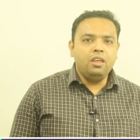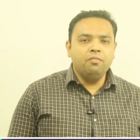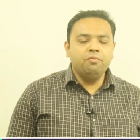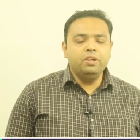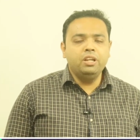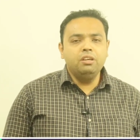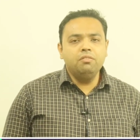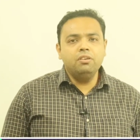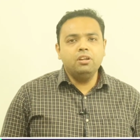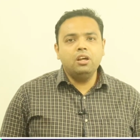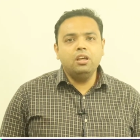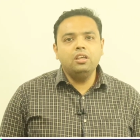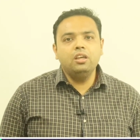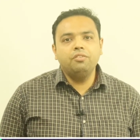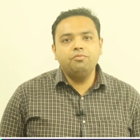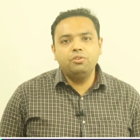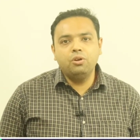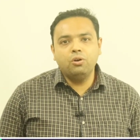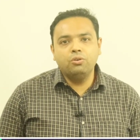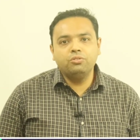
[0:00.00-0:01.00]
Whenever I
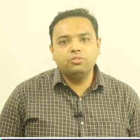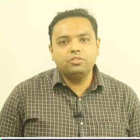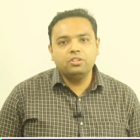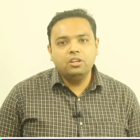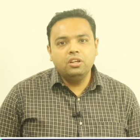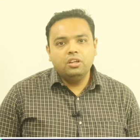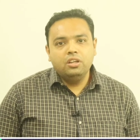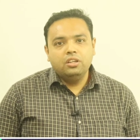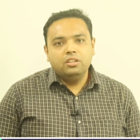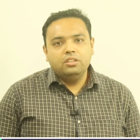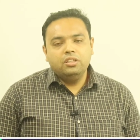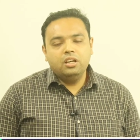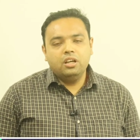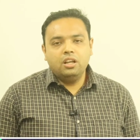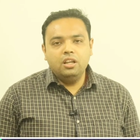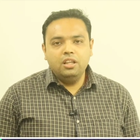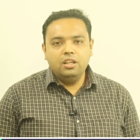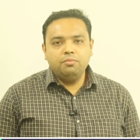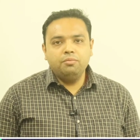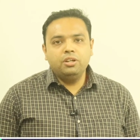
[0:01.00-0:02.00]
have doubts, they
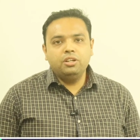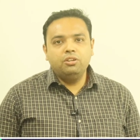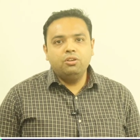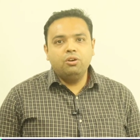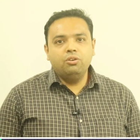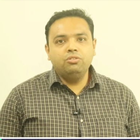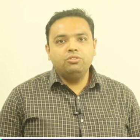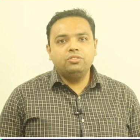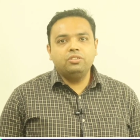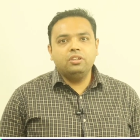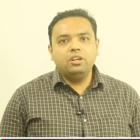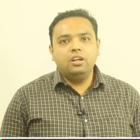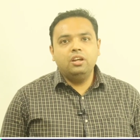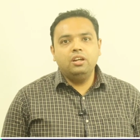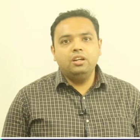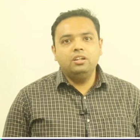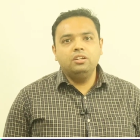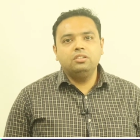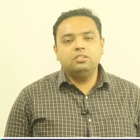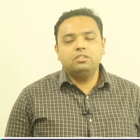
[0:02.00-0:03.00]
clear my doubts
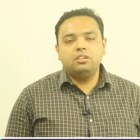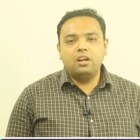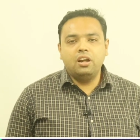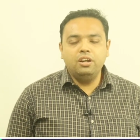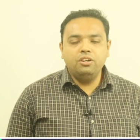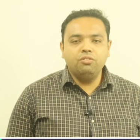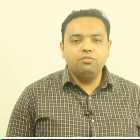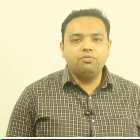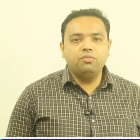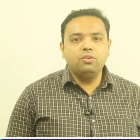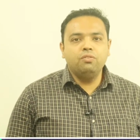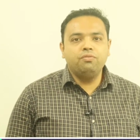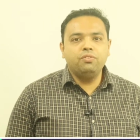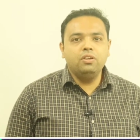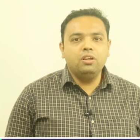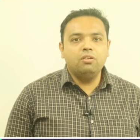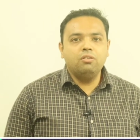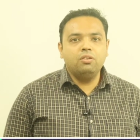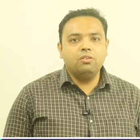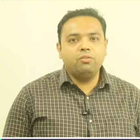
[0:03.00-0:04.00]
and try to
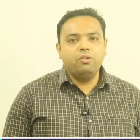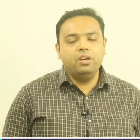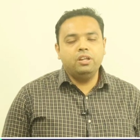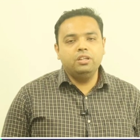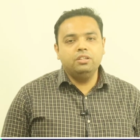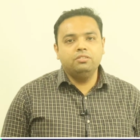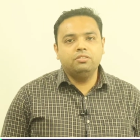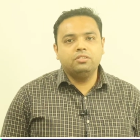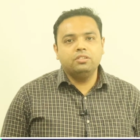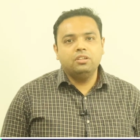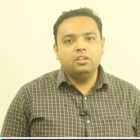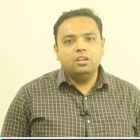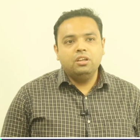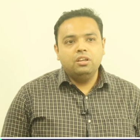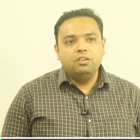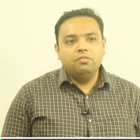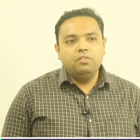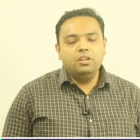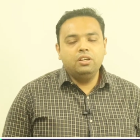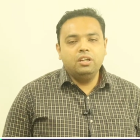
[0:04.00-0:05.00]
fulfill our queries.
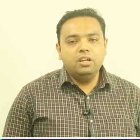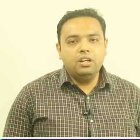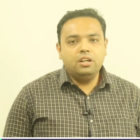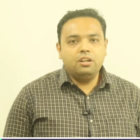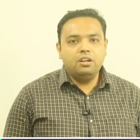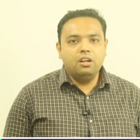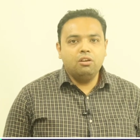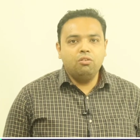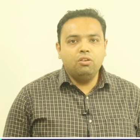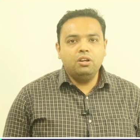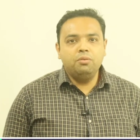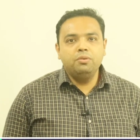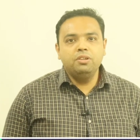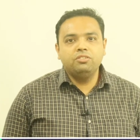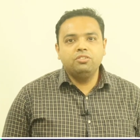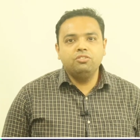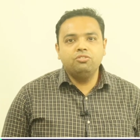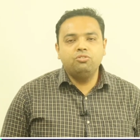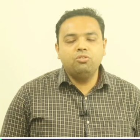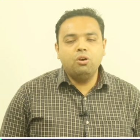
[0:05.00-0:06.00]
We get regular
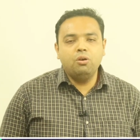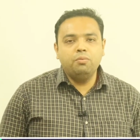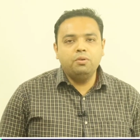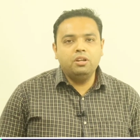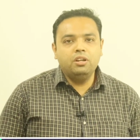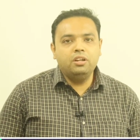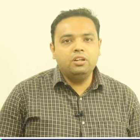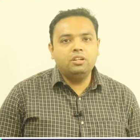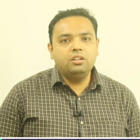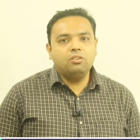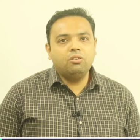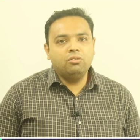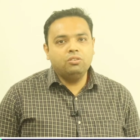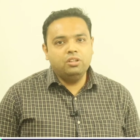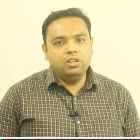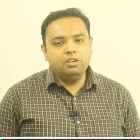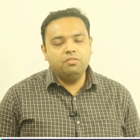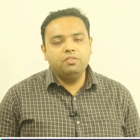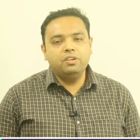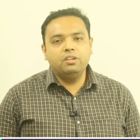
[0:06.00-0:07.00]
basis job alert
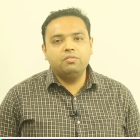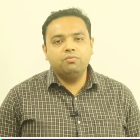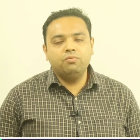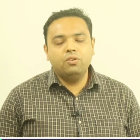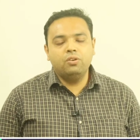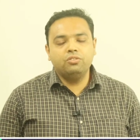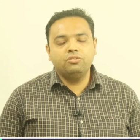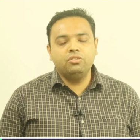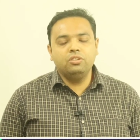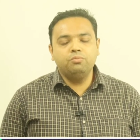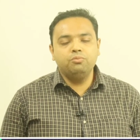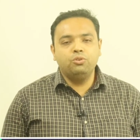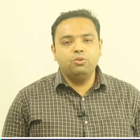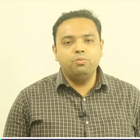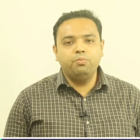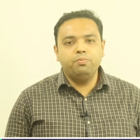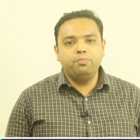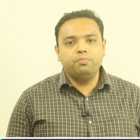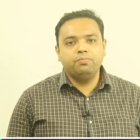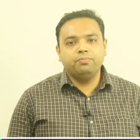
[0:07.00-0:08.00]
on their WhatsApp
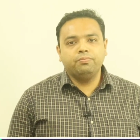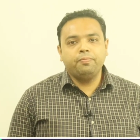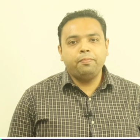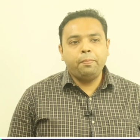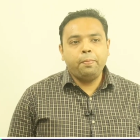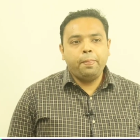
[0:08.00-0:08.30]
group.